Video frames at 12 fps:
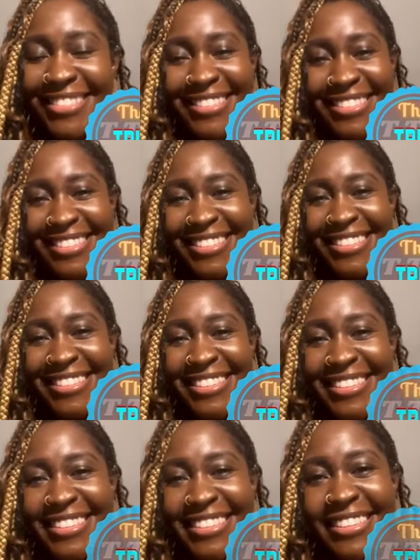
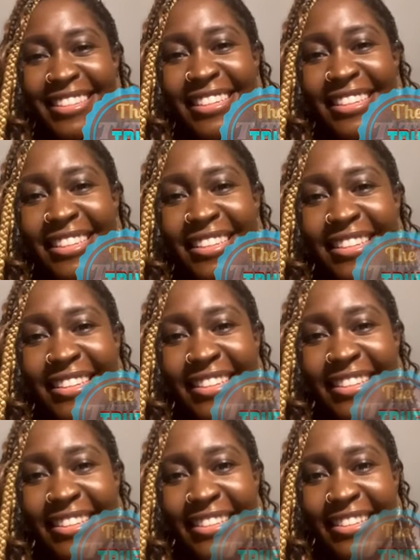
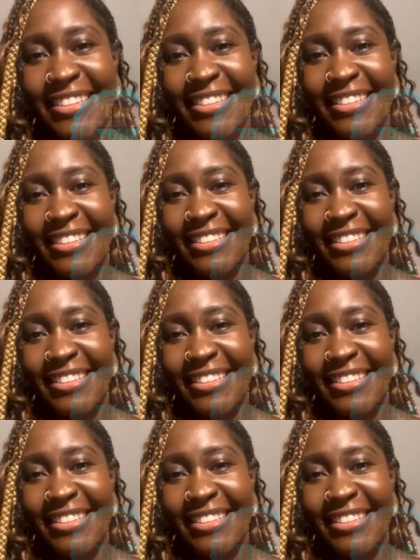No words are spoken by the person on screen.